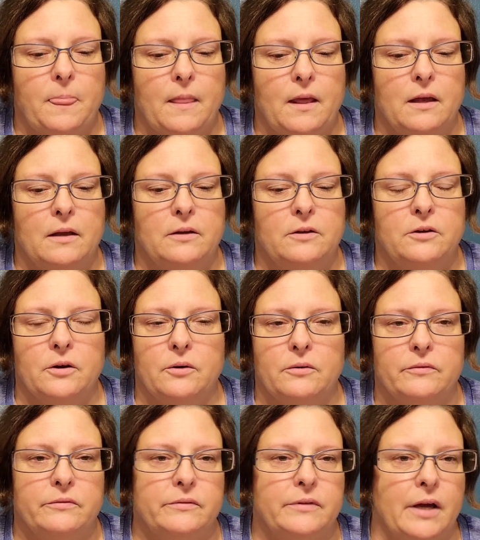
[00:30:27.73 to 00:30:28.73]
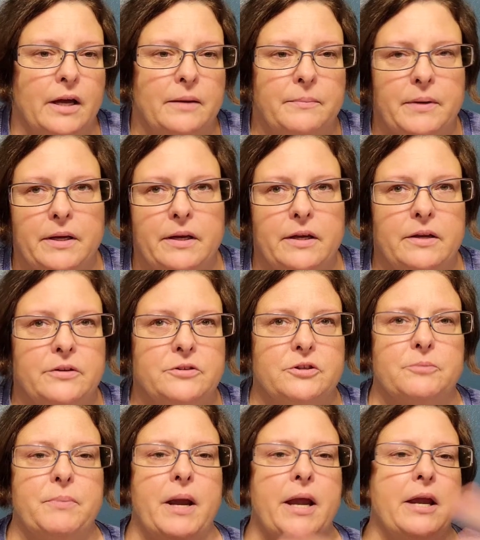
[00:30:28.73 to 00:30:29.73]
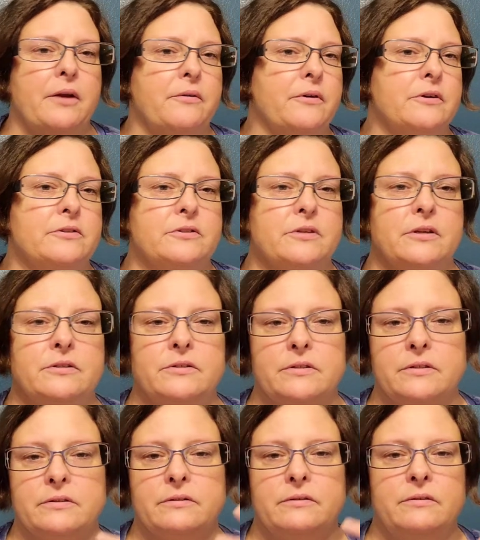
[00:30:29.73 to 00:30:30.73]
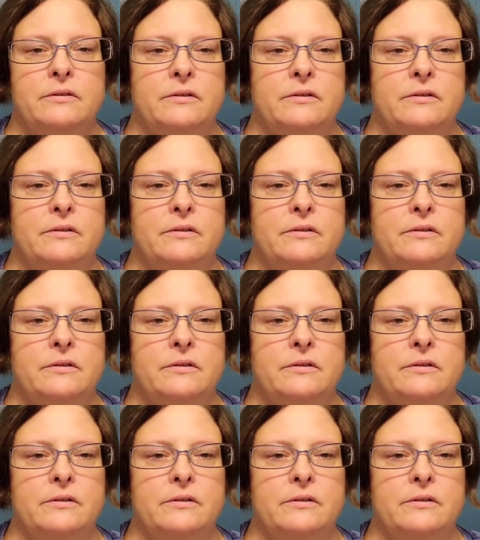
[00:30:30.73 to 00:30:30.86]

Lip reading: And you know, diabetes, your pancreas doesn't